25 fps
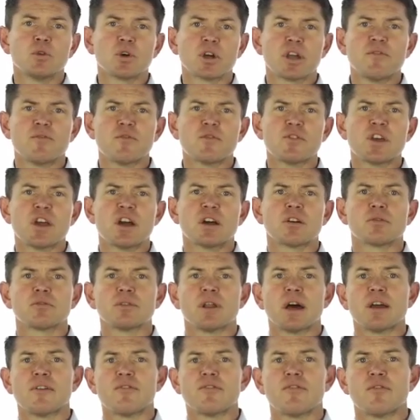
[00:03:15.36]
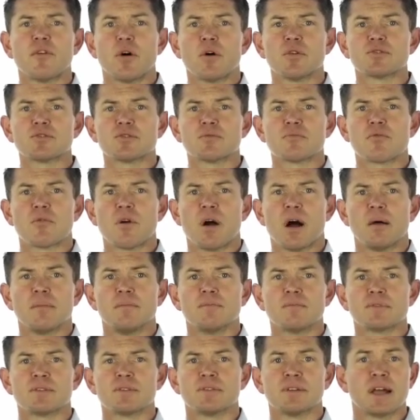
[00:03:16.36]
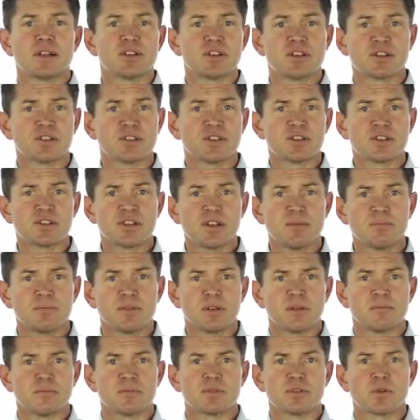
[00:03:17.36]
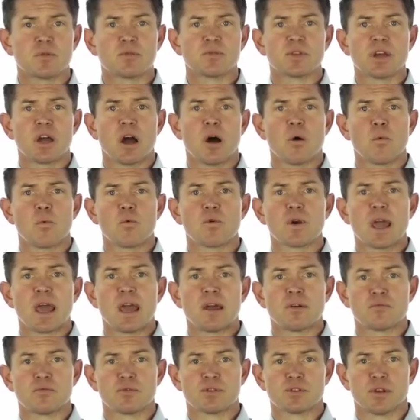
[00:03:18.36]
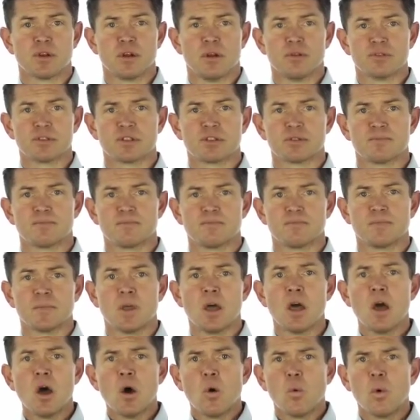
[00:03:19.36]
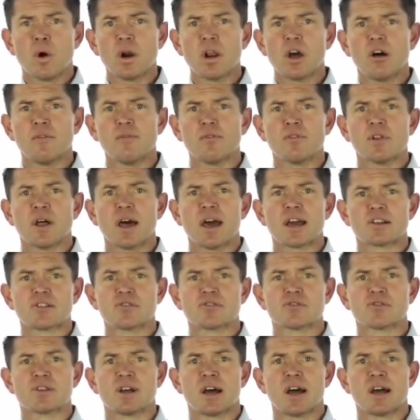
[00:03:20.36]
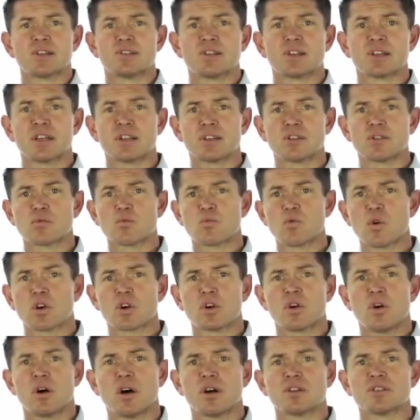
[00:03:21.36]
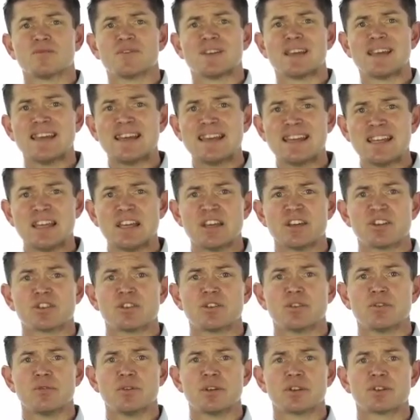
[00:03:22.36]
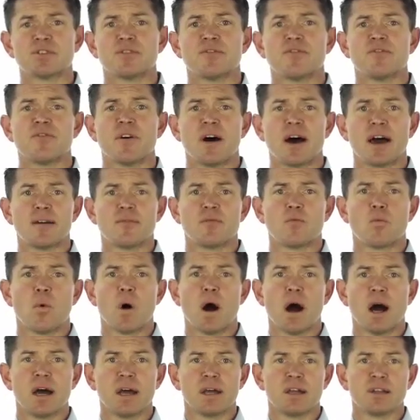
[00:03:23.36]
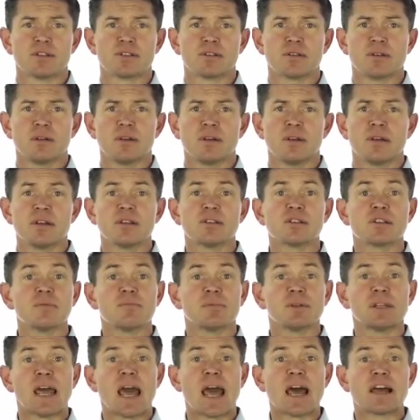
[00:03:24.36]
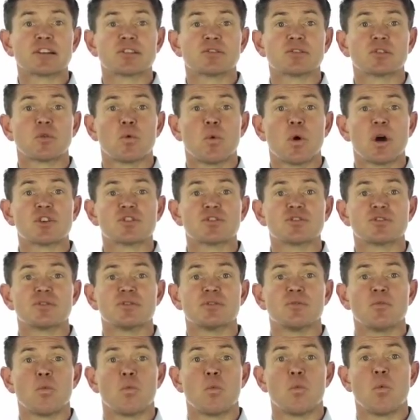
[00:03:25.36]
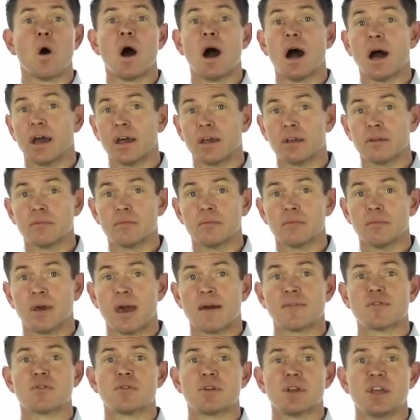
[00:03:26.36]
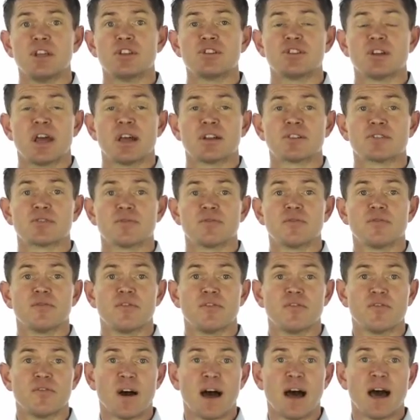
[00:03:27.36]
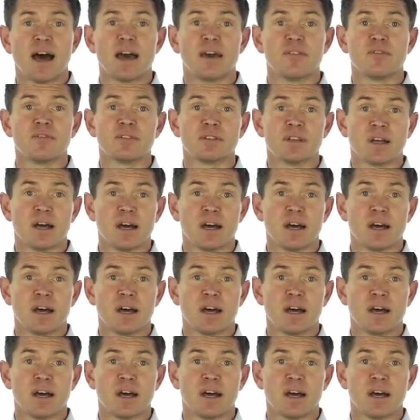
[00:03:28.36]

looking for the underlying faults or problems, not just the symptoms or the outward end results. One helpful exercise to get to the root cause of any issue is the five whys. Simply ask the question why after each answer five